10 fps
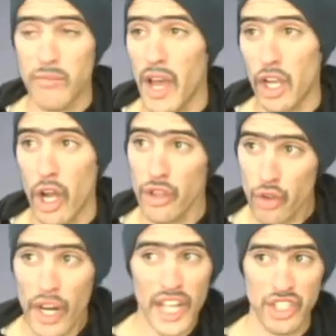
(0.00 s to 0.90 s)
in my
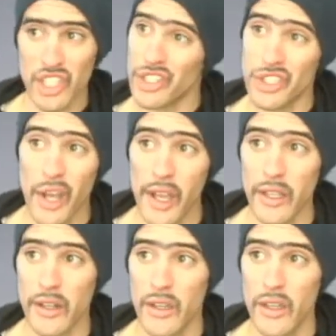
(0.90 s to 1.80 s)
country I see a sign.
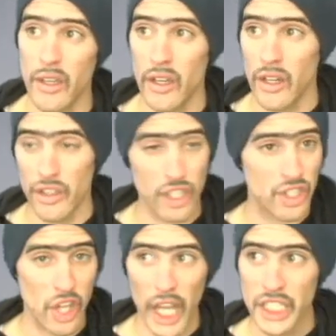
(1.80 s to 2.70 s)
The
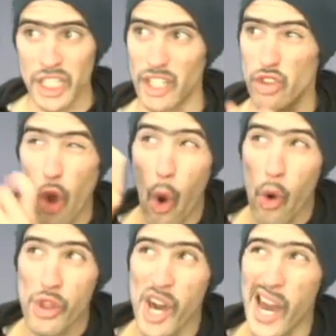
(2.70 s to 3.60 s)
sign say
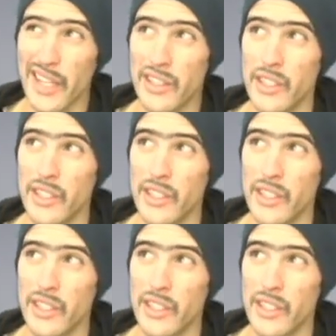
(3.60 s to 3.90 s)
donut.